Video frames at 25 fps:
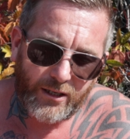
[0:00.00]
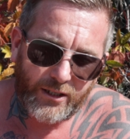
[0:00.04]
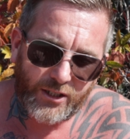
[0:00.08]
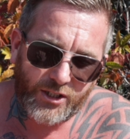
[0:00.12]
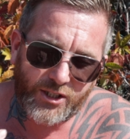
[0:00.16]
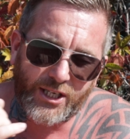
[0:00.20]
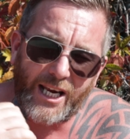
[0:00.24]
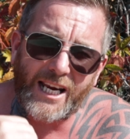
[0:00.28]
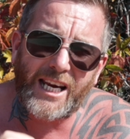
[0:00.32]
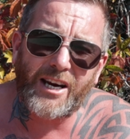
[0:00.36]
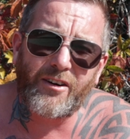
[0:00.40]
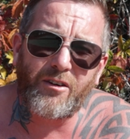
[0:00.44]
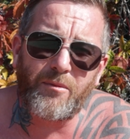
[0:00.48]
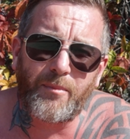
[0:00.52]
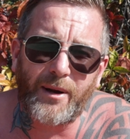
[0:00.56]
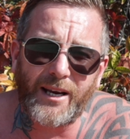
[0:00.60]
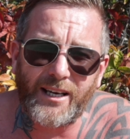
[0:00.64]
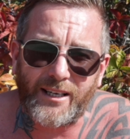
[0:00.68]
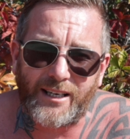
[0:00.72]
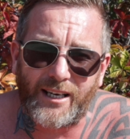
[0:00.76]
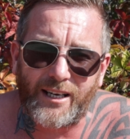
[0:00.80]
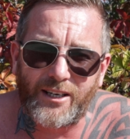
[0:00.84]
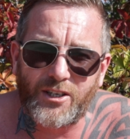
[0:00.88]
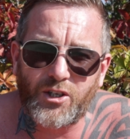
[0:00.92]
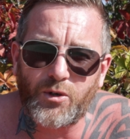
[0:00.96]
Set your
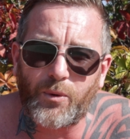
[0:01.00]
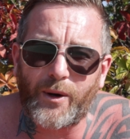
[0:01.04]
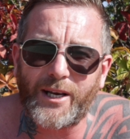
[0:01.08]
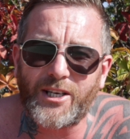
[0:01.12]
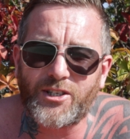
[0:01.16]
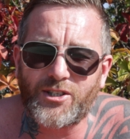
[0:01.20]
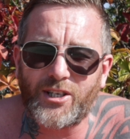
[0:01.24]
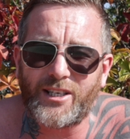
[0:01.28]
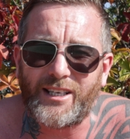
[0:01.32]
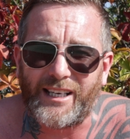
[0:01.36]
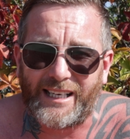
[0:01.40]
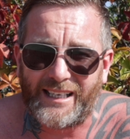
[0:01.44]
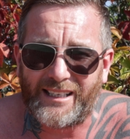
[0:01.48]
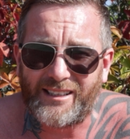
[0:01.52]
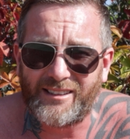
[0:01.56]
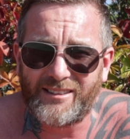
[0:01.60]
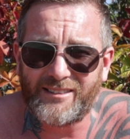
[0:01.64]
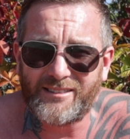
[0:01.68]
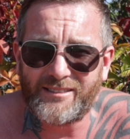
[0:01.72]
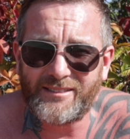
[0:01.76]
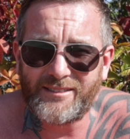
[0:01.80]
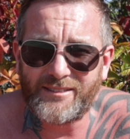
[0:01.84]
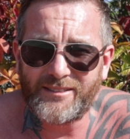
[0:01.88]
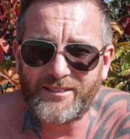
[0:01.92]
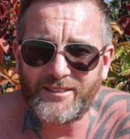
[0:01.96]
reminder twice a day.
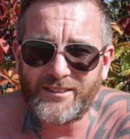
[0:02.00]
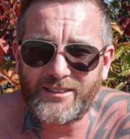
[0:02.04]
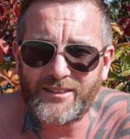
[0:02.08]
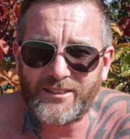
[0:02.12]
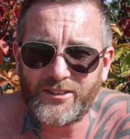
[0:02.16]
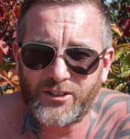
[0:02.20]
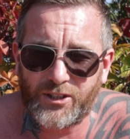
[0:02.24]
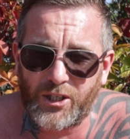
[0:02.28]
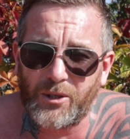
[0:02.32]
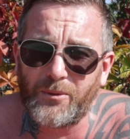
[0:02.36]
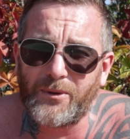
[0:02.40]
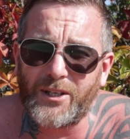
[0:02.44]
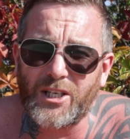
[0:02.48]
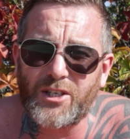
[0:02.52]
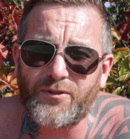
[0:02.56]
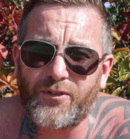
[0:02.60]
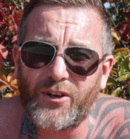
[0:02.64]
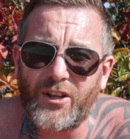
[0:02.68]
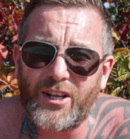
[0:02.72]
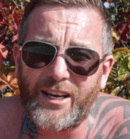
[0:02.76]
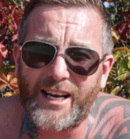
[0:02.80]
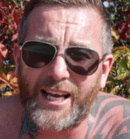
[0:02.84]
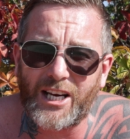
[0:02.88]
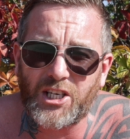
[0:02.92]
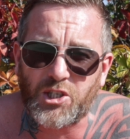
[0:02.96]
Do this
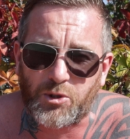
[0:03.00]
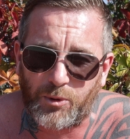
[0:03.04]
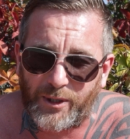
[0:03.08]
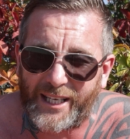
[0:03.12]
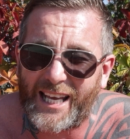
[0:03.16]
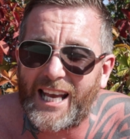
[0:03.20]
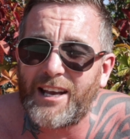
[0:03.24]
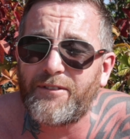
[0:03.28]
for the next week